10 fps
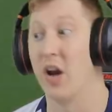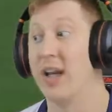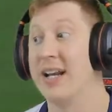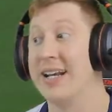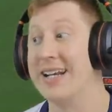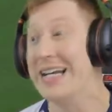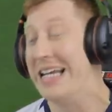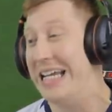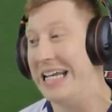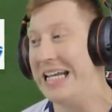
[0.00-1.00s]
And I
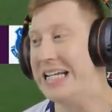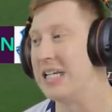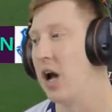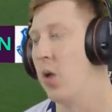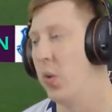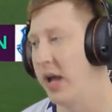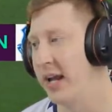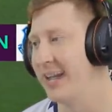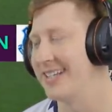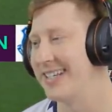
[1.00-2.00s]
need a
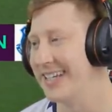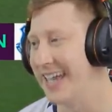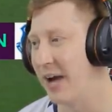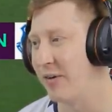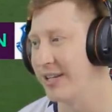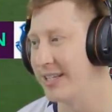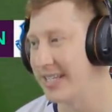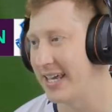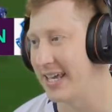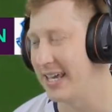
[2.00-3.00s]
win to
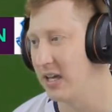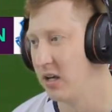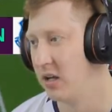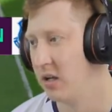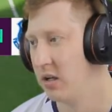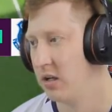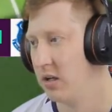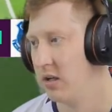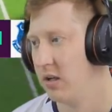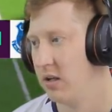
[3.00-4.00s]
guarantee
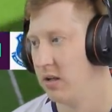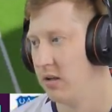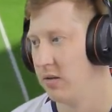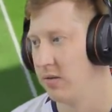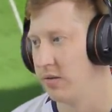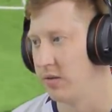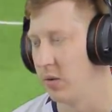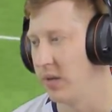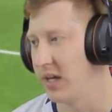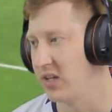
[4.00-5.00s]

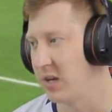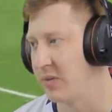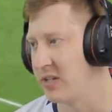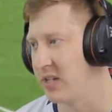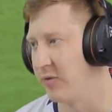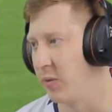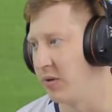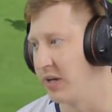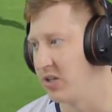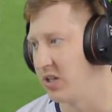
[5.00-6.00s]
that we get Champions League
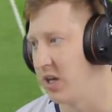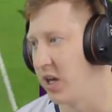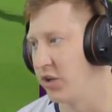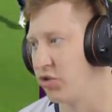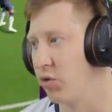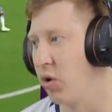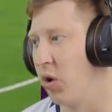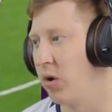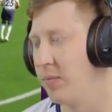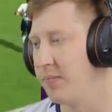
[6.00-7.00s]
football next year. A
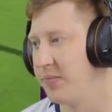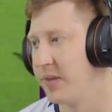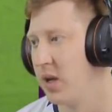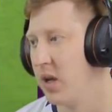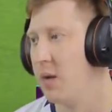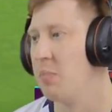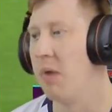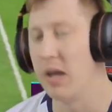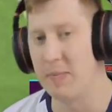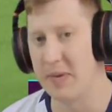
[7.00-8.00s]
draw
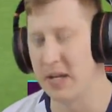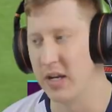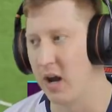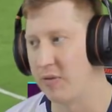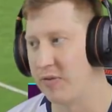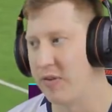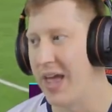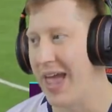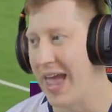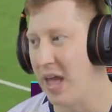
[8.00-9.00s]
might be enough
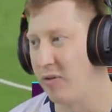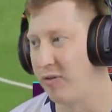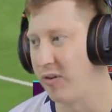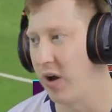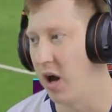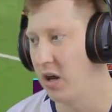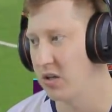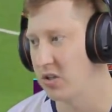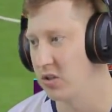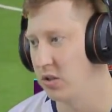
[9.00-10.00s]
if
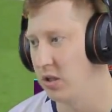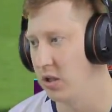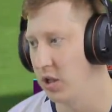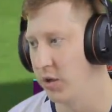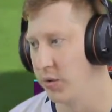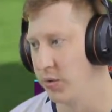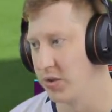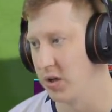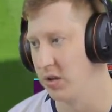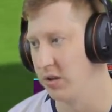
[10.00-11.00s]
Arsenal
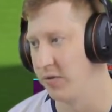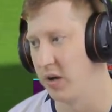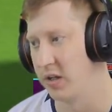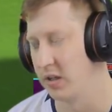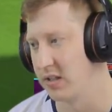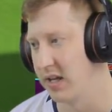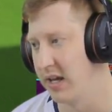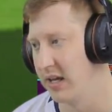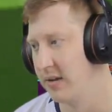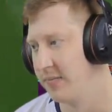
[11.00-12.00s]
lose on the final
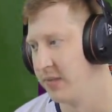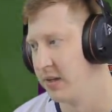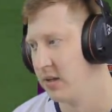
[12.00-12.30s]
day.